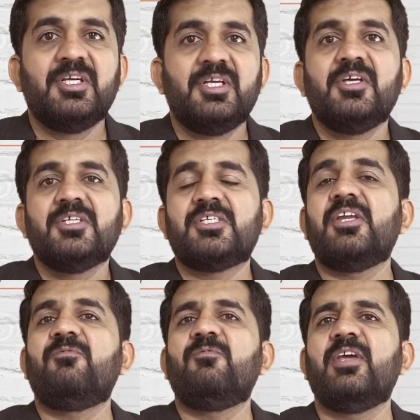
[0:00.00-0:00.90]
Sir,
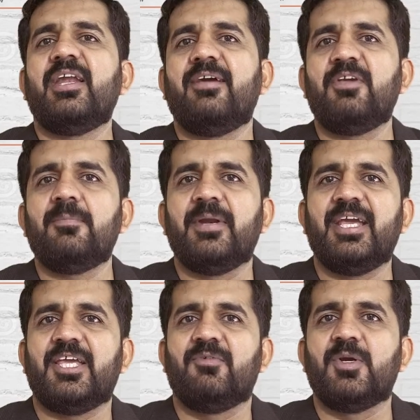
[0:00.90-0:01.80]
if we are having
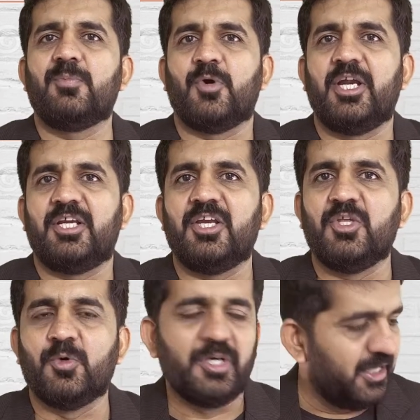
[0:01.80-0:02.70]
break even point in
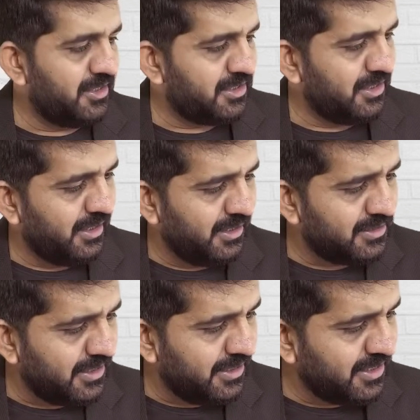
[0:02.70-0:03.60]
units,
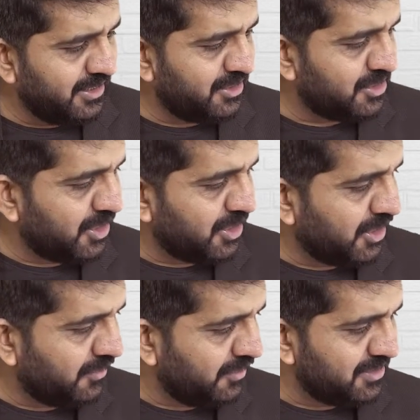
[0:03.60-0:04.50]
isn't this
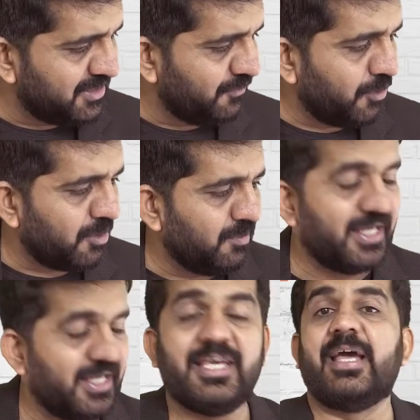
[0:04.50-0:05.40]
a easy formula?
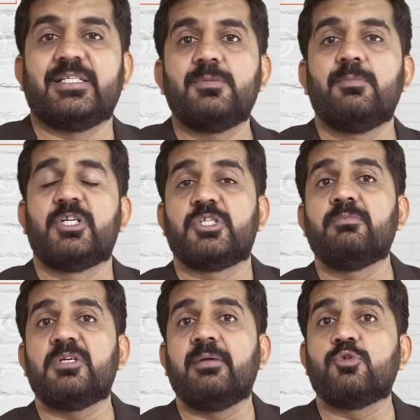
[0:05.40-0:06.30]
Yes, but
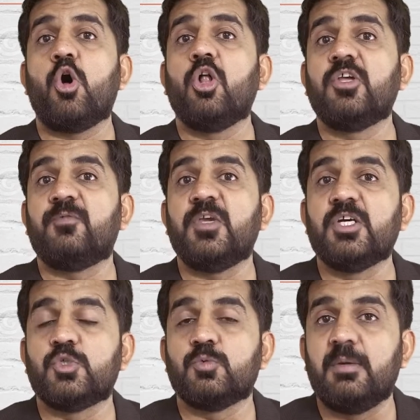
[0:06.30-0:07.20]
sometimes all the
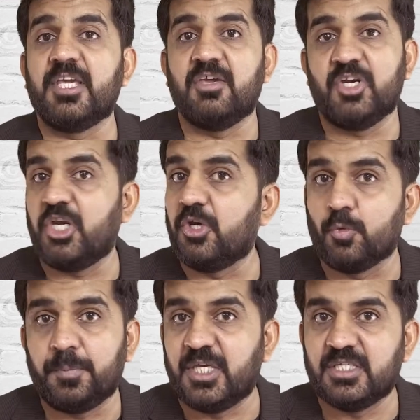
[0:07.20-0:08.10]
figures will be given in
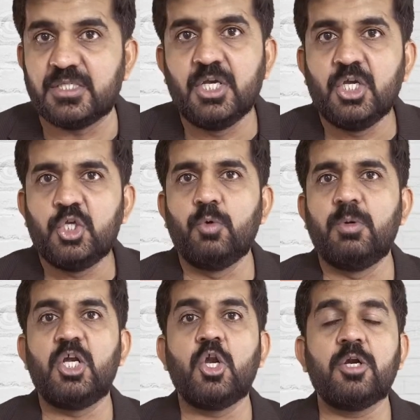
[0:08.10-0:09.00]
rupees. You
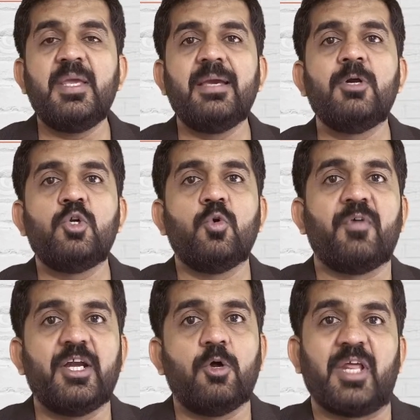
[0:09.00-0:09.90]
will not be able to
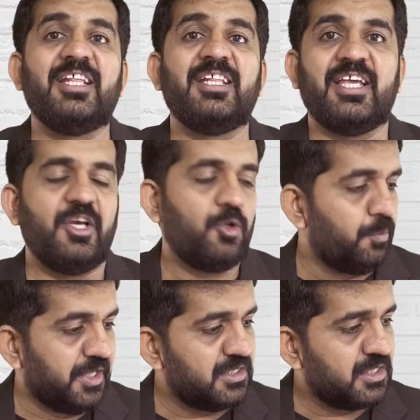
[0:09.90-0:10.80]
find out anything in
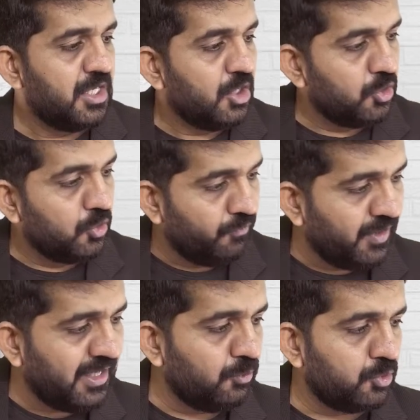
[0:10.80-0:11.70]
rupees. You
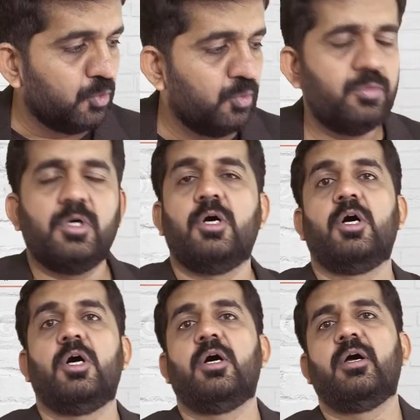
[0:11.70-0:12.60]
will have to
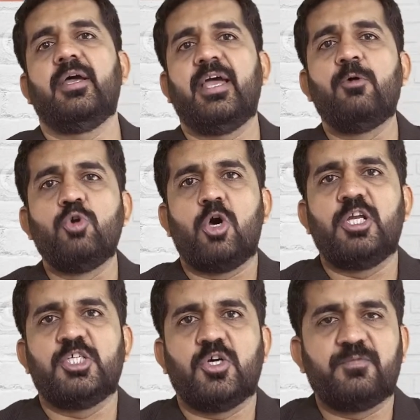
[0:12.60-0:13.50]
have
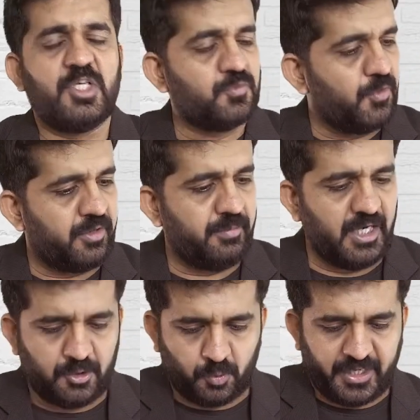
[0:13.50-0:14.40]
knowledge of this
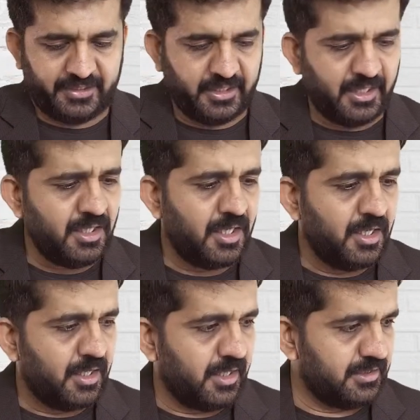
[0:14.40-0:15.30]
formula to get the
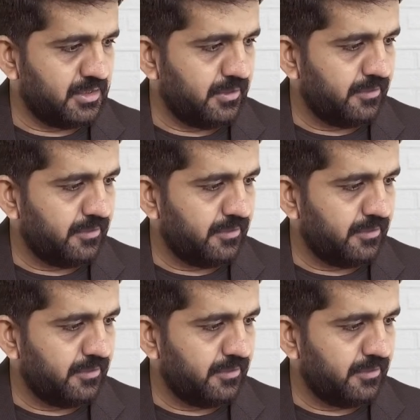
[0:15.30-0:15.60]
answer.